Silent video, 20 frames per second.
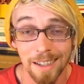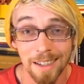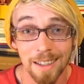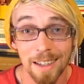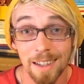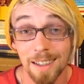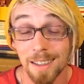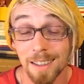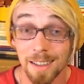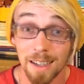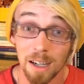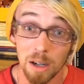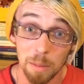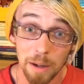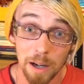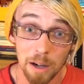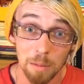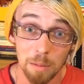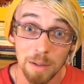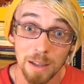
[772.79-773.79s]
and I need to help
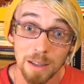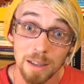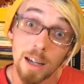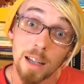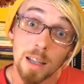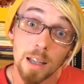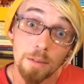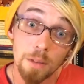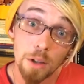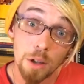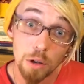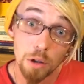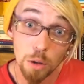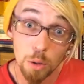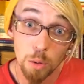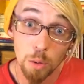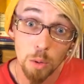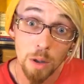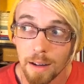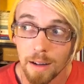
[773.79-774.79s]
out because I live here
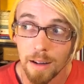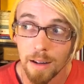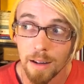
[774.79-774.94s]
too.